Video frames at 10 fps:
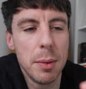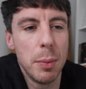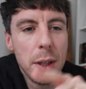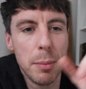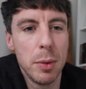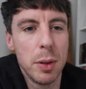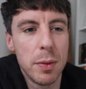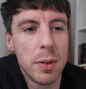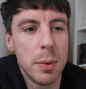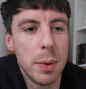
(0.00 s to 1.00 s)
And when I
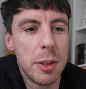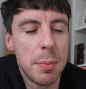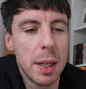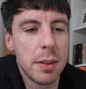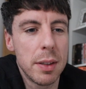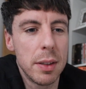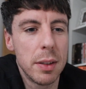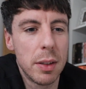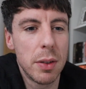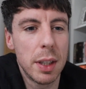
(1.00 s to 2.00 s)
moved to
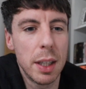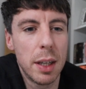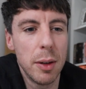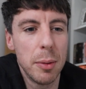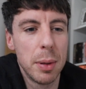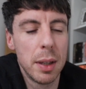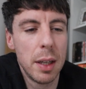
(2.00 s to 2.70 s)
Edgbaston Cricket Club,